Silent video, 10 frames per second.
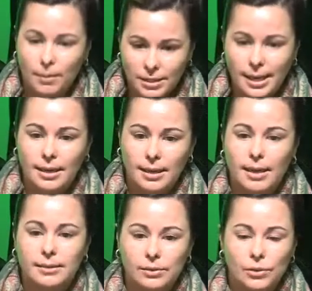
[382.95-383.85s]
botanic
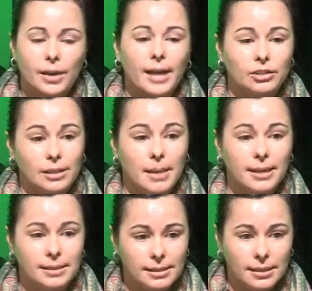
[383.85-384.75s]
gardens could actually
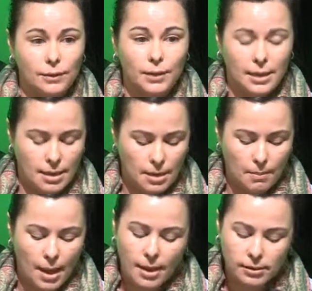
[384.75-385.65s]
make a significant
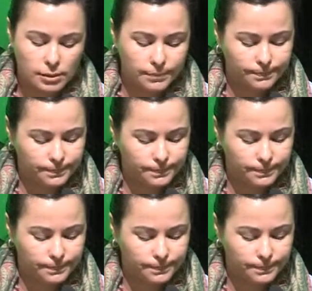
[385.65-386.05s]
impact.